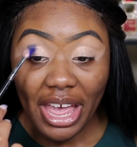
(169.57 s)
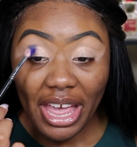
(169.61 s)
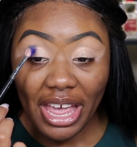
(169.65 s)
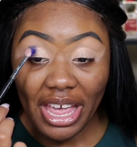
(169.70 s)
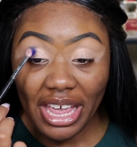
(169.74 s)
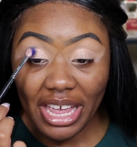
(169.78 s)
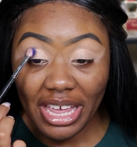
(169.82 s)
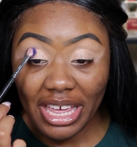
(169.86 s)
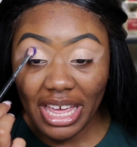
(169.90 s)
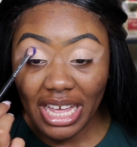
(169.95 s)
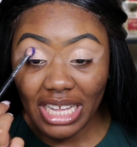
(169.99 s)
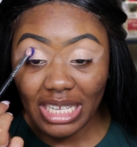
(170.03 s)

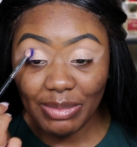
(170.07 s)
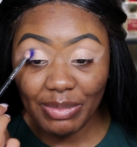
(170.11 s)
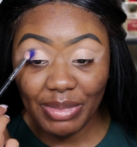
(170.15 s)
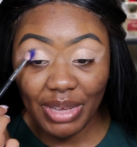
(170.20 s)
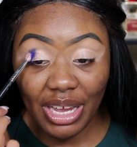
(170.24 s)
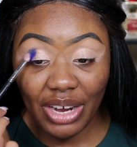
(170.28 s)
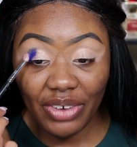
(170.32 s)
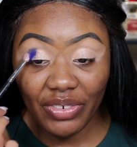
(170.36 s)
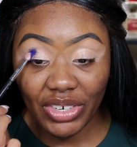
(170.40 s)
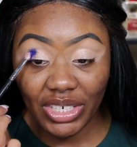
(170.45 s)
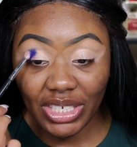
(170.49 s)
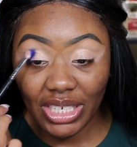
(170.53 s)
it gets me
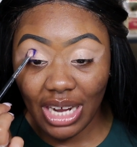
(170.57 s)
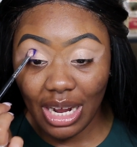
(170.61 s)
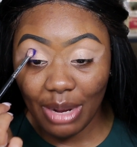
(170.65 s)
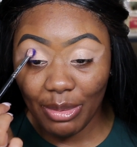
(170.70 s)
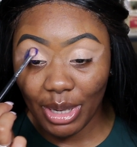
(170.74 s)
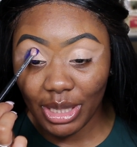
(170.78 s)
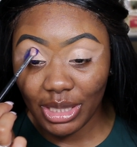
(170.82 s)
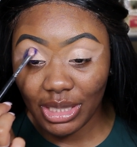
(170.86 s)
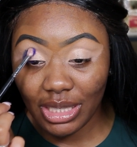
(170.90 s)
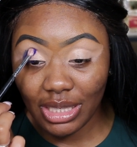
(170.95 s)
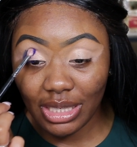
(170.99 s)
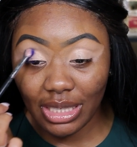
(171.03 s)
every time.
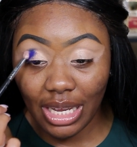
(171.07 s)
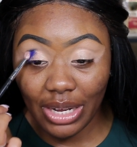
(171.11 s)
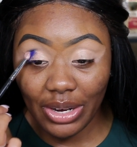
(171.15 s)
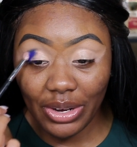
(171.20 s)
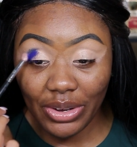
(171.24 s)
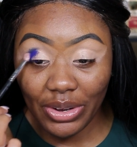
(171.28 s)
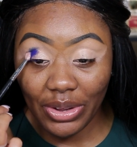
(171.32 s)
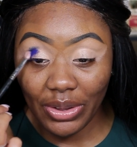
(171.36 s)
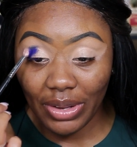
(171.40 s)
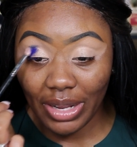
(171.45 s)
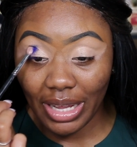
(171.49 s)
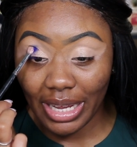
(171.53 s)
I
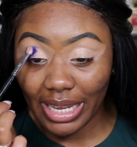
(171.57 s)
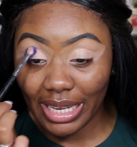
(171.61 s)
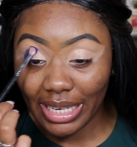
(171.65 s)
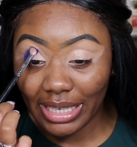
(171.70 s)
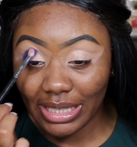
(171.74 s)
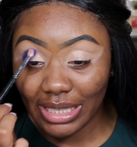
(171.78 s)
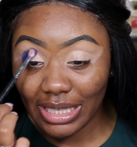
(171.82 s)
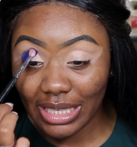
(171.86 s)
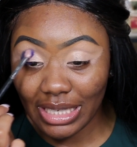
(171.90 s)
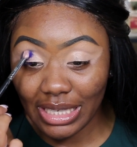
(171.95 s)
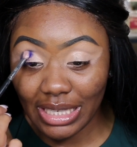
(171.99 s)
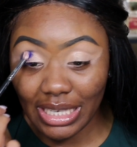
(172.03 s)
don't know, like
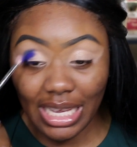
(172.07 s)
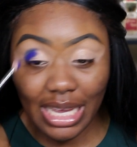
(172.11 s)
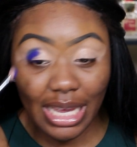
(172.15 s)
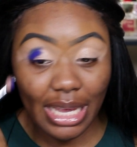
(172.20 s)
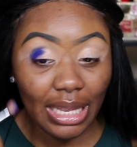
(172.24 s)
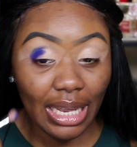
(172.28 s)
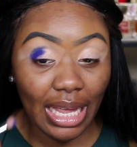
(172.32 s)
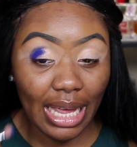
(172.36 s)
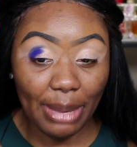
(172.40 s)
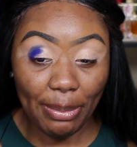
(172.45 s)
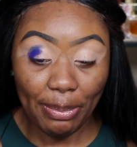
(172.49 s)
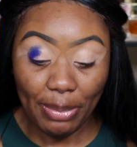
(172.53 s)
just seeing
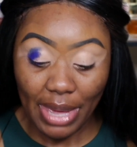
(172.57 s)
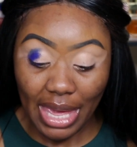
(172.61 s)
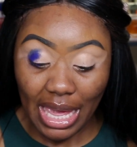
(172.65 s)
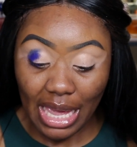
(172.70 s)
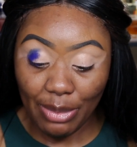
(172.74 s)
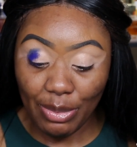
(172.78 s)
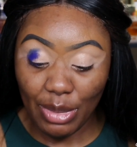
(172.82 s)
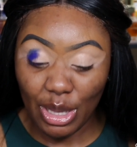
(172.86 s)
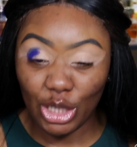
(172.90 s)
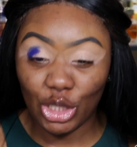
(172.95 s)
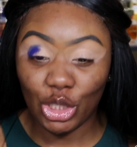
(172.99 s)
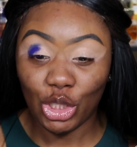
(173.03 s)
like
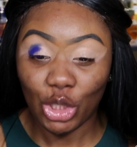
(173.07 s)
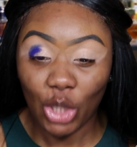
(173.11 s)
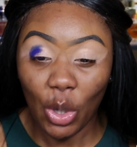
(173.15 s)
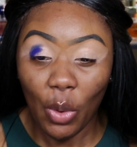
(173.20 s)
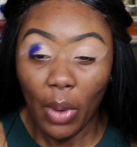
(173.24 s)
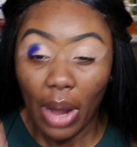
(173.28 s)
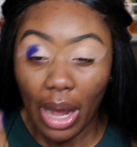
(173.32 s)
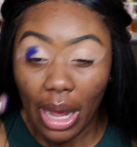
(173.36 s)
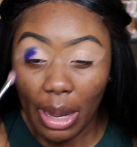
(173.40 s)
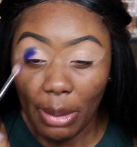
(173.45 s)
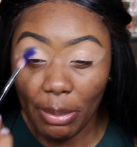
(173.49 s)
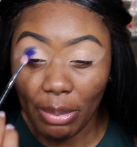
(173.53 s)
pigment show
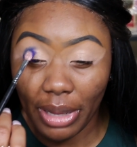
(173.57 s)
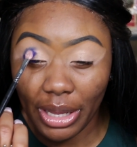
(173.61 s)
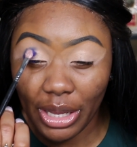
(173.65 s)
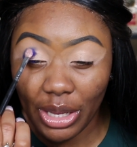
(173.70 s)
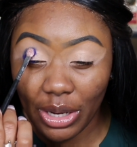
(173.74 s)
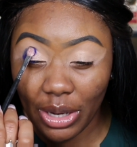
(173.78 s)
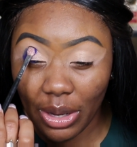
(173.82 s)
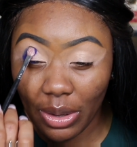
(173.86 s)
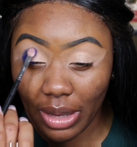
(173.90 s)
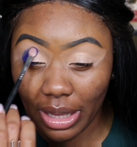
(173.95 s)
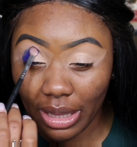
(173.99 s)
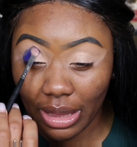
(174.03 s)
up, like,
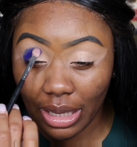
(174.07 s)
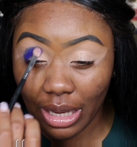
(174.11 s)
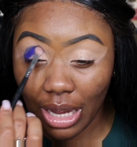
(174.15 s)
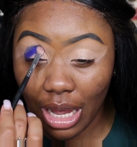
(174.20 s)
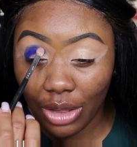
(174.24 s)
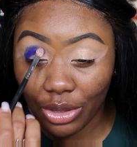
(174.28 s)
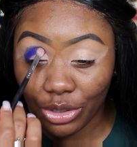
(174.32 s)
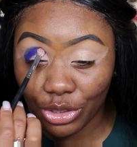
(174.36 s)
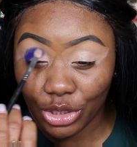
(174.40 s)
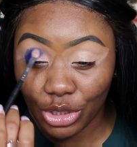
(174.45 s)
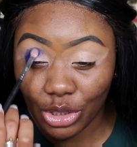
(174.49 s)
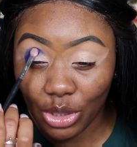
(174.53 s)
you know, like the
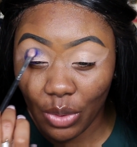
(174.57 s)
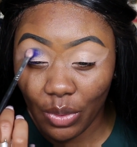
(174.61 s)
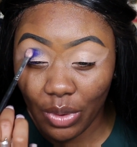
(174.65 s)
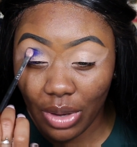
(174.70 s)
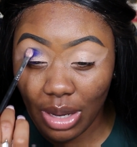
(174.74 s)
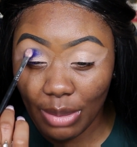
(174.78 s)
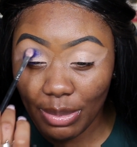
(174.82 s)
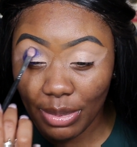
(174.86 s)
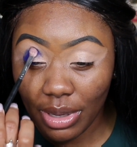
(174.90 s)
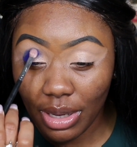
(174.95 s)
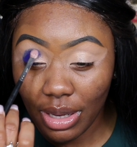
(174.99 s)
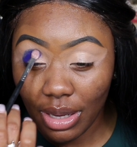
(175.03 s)
colors show
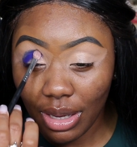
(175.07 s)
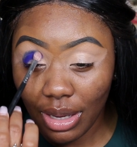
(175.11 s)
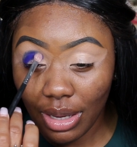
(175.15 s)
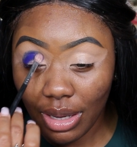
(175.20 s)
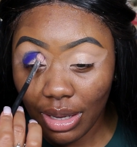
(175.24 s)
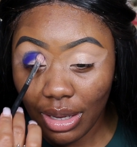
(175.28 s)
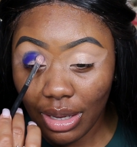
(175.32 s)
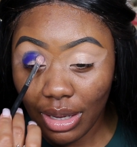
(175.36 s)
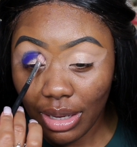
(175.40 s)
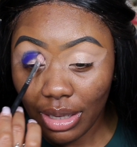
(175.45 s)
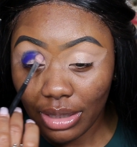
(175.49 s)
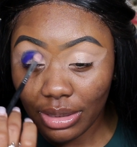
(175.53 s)
up,
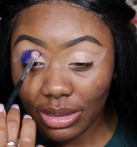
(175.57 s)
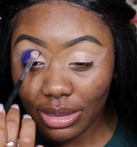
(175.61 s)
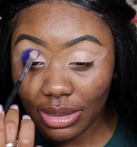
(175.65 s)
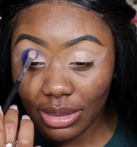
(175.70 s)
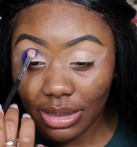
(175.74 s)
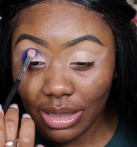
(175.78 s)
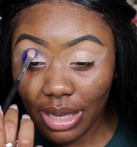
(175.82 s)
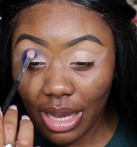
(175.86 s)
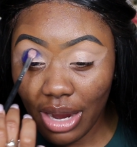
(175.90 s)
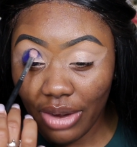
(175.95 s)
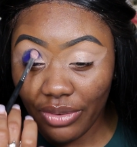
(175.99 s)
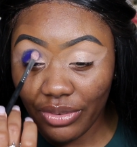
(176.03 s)

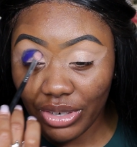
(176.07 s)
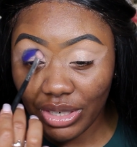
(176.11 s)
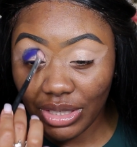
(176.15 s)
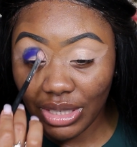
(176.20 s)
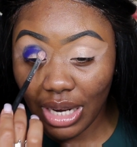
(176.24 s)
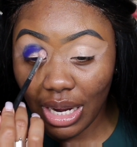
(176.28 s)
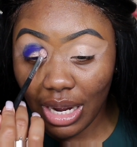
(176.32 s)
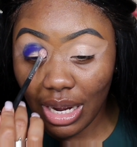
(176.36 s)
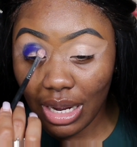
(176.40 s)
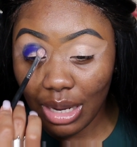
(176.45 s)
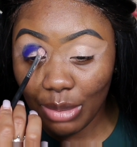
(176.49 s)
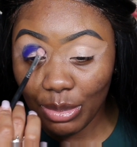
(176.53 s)
just every
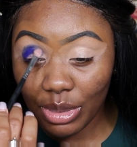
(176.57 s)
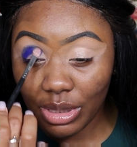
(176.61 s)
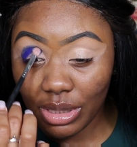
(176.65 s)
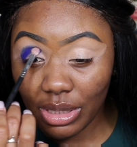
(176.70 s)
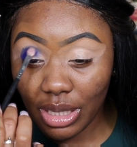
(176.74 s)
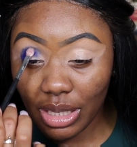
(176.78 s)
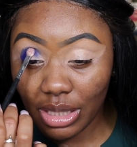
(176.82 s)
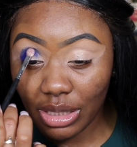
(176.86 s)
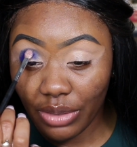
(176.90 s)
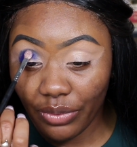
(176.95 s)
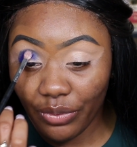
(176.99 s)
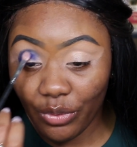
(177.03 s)
time it
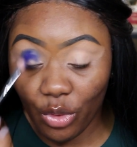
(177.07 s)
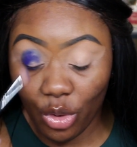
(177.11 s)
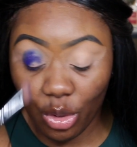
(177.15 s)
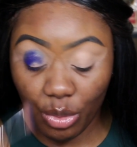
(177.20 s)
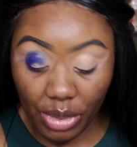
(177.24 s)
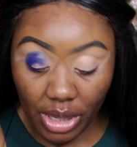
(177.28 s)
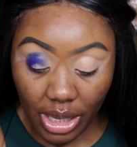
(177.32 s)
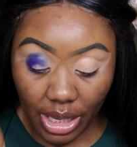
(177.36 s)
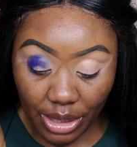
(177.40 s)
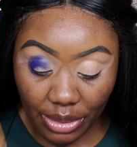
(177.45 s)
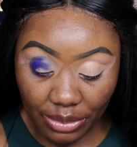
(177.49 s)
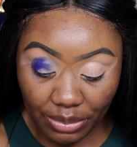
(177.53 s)
does it for
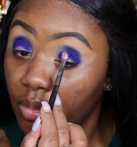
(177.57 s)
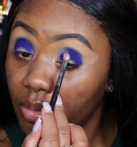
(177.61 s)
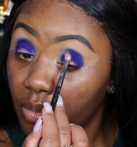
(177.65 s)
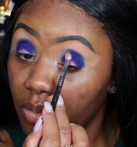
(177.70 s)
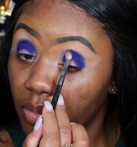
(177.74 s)
me.